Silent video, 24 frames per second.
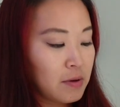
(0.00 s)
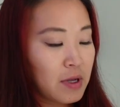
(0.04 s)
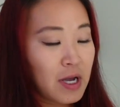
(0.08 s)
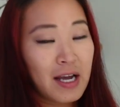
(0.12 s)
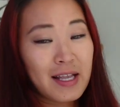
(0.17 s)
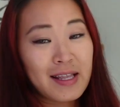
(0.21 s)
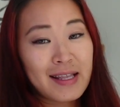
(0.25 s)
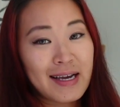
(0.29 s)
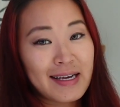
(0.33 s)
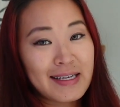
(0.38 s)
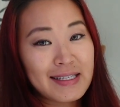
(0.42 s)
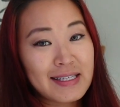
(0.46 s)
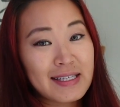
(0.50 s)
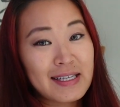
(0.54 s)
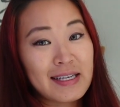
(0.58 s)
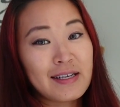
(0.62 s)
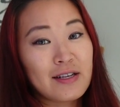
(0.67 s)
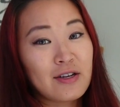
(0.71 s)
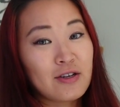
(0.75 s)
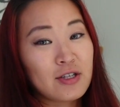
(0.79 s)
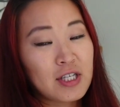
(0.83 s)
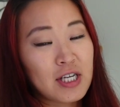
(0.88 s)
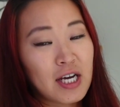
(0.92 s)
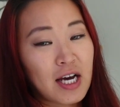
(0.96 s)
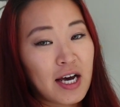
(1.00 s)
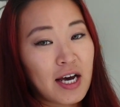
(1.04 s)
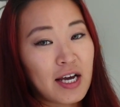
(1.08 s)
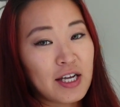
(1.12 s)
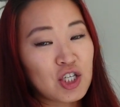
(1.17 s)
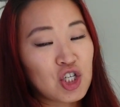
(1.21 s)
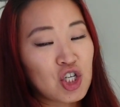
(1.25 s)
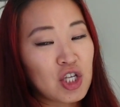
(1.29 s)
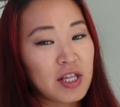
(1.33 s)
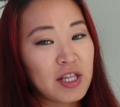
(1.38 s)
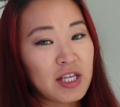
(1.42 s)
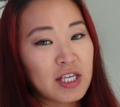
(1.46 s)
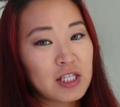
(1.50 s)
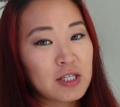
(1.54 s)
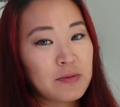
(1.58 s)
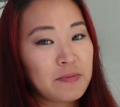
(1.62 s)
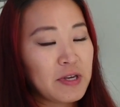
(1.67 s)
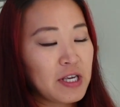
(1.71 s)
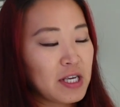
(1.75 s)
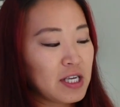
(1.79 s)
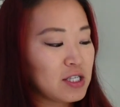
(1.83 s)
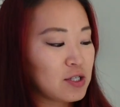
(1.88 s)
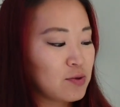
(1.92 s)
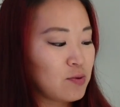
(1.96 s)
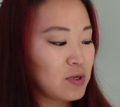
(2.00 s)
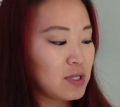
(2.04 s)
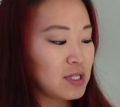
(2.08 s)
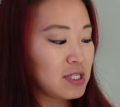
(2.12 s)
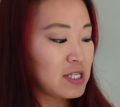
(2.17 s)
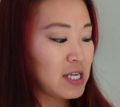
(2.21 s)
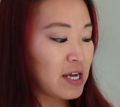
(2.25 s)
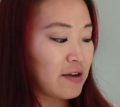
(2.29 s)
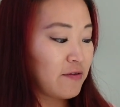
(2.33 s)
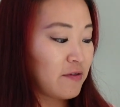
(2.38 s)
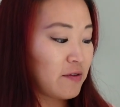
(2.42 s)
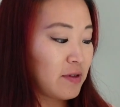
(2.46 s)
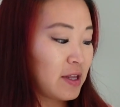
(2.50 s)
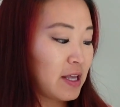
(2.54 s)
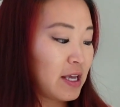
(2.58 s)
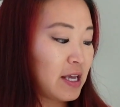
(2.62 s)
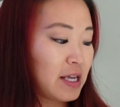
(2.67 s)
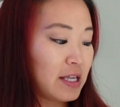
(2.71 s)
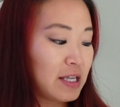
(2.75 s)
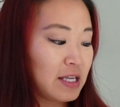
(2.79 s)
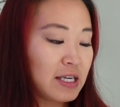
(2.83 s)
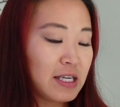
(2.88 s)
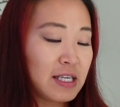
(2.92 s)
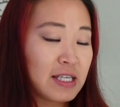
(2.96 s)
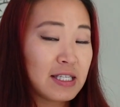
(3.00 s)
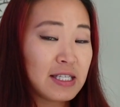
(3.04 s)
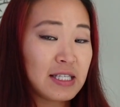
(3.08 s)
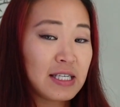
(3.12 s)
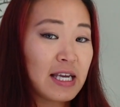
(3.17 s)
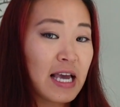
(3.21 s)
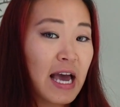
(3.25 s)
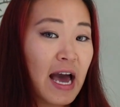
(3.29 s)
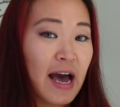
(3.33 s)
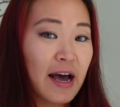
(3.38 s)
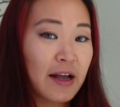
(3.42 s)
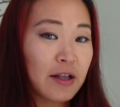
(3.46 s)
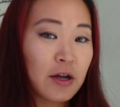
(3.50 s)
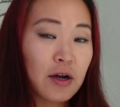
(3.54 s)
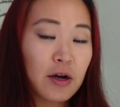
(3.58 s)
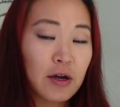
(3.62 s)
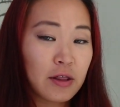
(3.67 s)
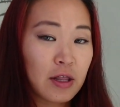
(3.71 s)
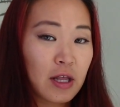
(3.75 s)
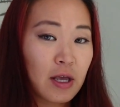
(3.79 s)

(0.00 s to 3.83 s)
A nice little touch. This piece was definitely an easy add-on.